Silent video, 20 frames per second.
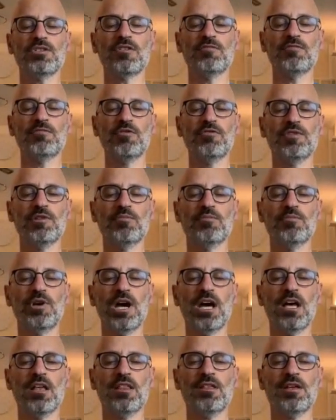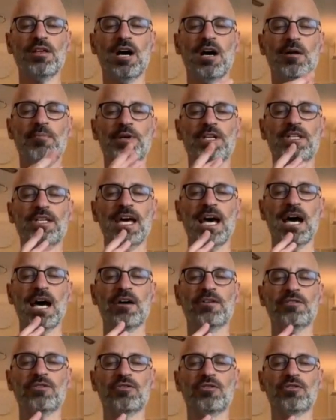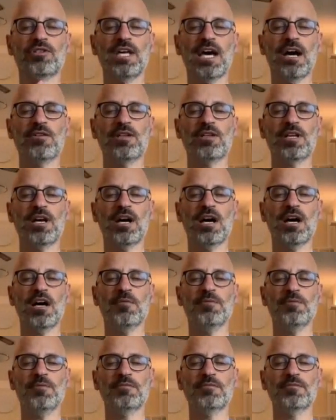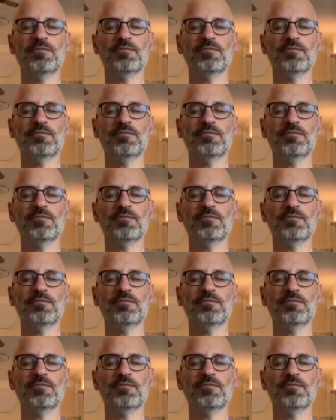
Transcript: of moving breath, up and down or down and up.